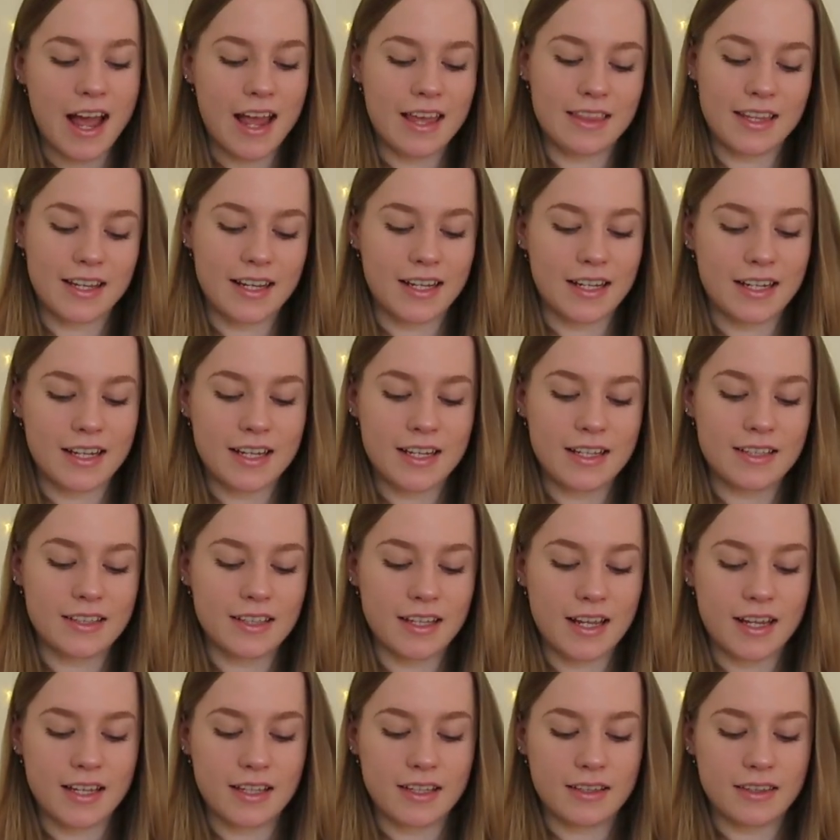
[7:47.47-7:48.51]
I think it is
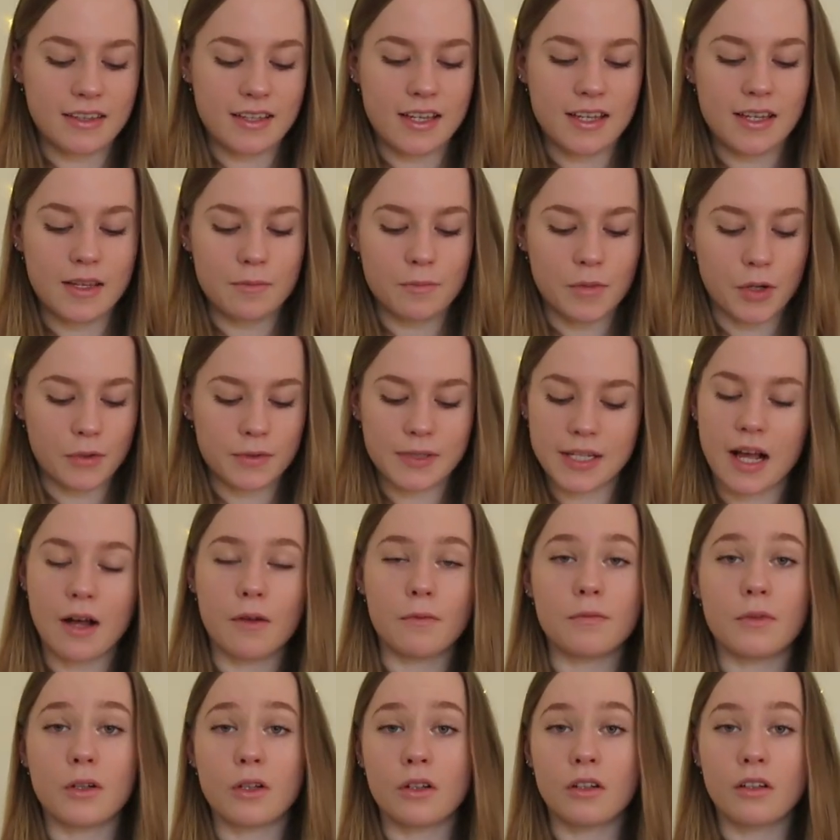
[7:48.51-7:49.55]
like the most
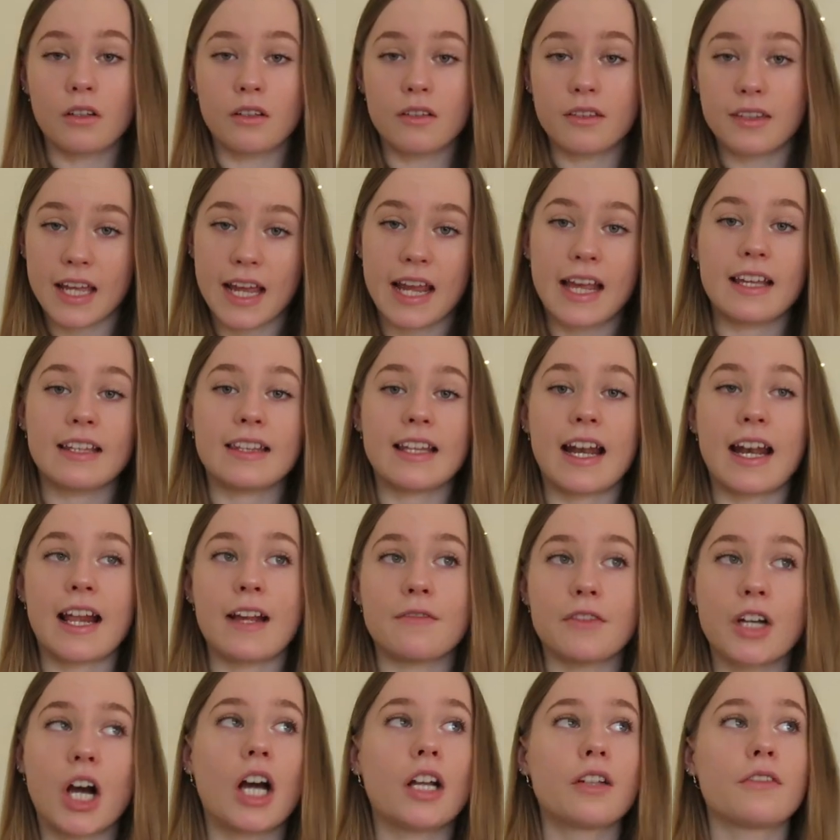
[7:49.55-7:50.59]
helpful thing that
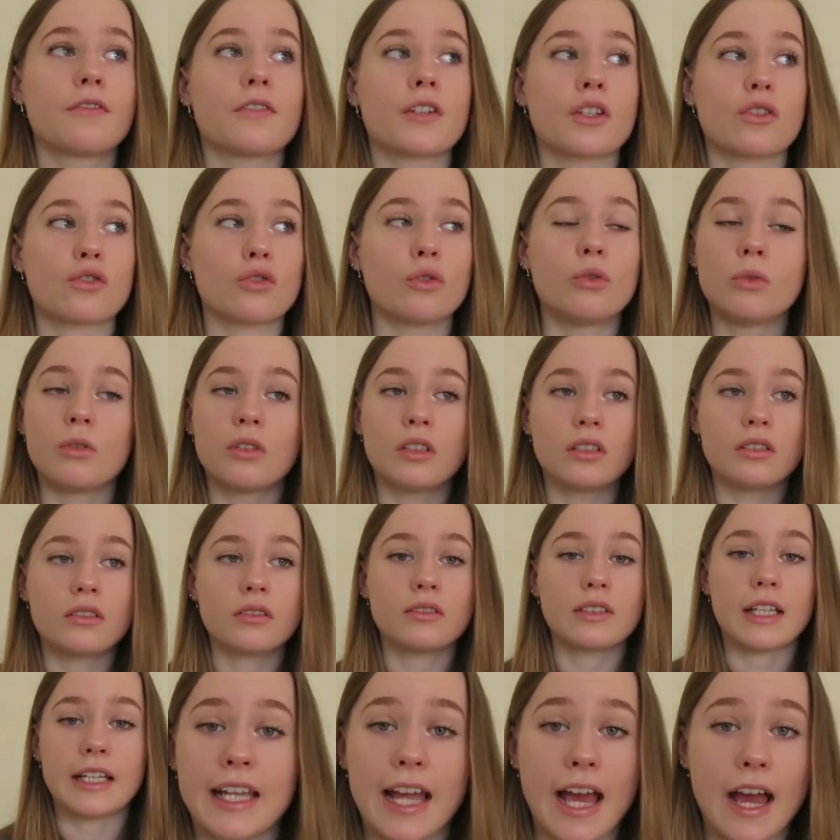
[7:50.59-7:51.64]
I've gotten for school
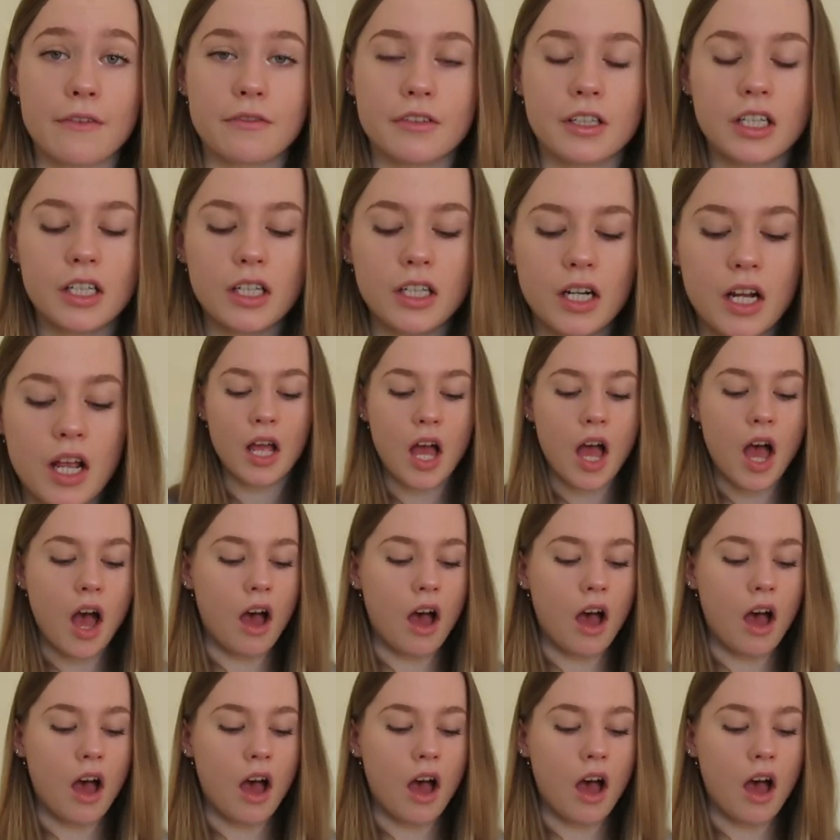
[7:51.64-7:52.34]
like ever.